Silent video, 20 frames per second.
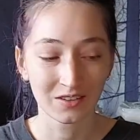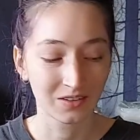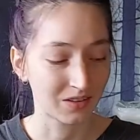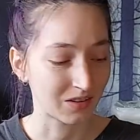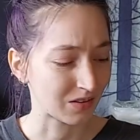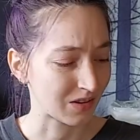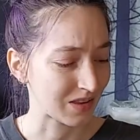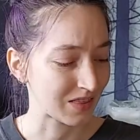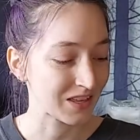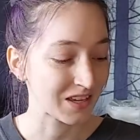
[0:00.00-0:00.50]

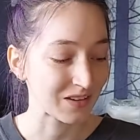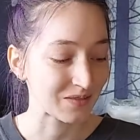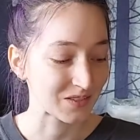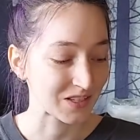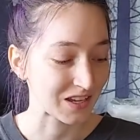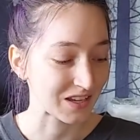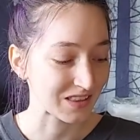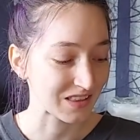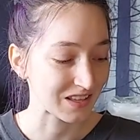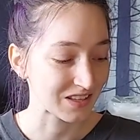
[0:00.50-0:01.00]
Oh, I think I'm
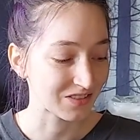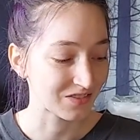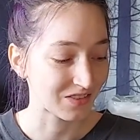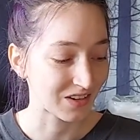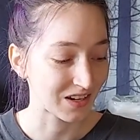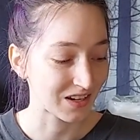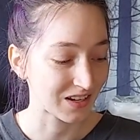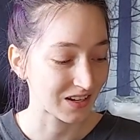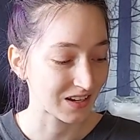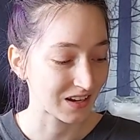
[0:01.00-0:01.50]
saying that
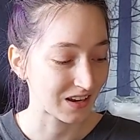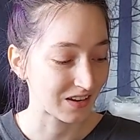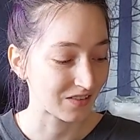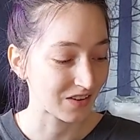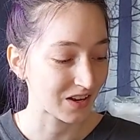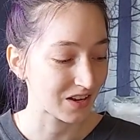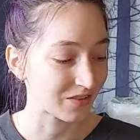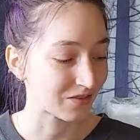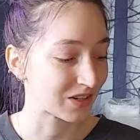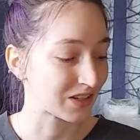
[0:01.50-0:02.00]
right. I've
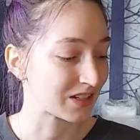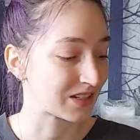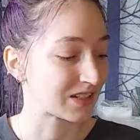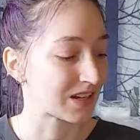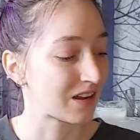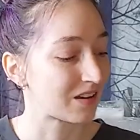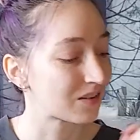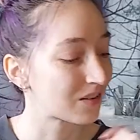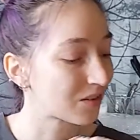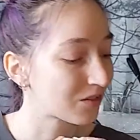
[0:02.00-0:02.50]
got it written
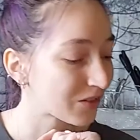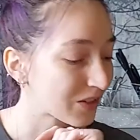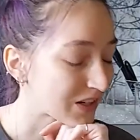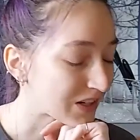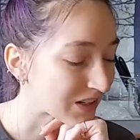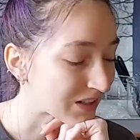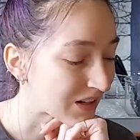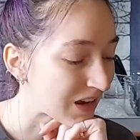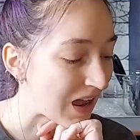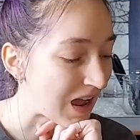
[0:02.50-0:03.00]
down over here.